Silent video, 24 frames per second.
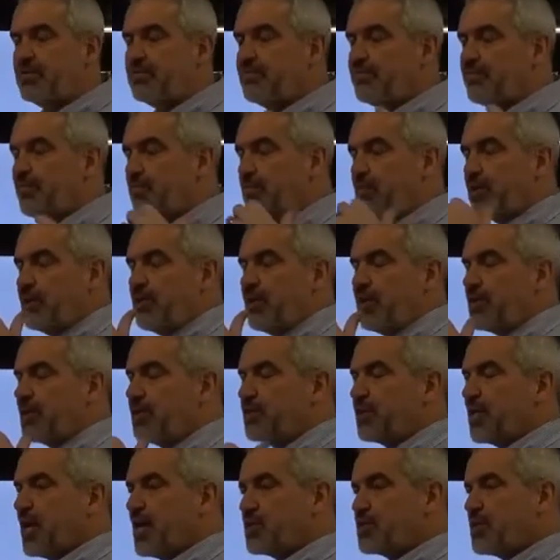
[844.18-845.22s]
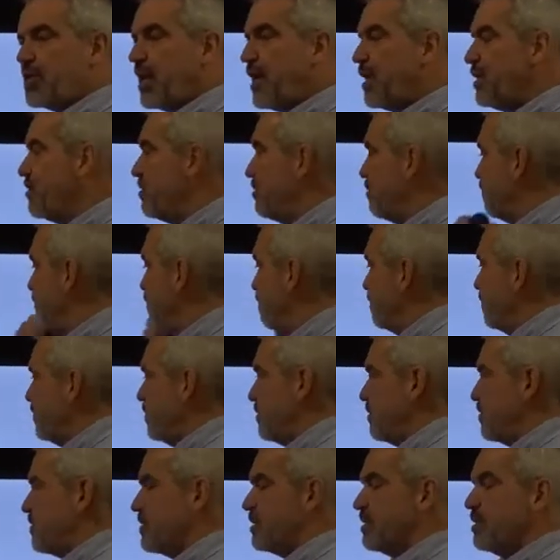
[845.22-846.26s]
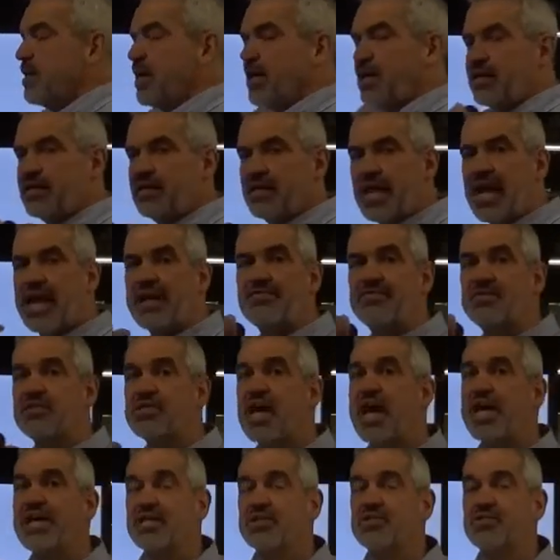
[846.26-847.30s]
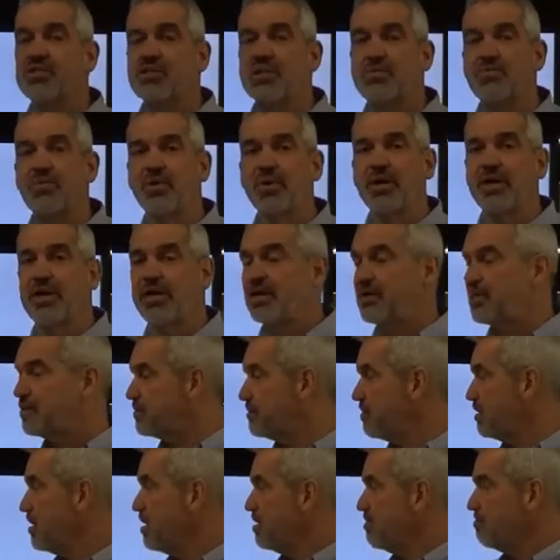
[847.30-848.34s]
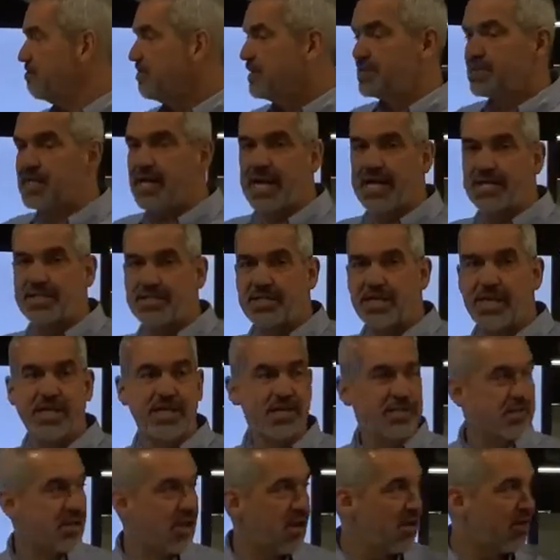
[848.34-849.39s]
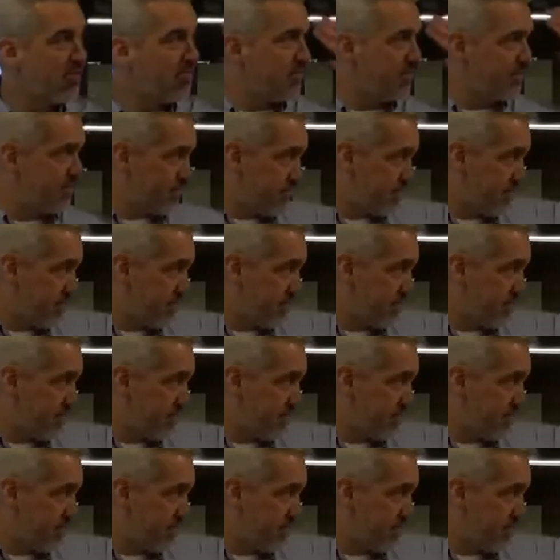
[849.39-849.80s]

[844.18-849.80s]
before you energize it, and your line of sight is somewhere else besides that. It's off,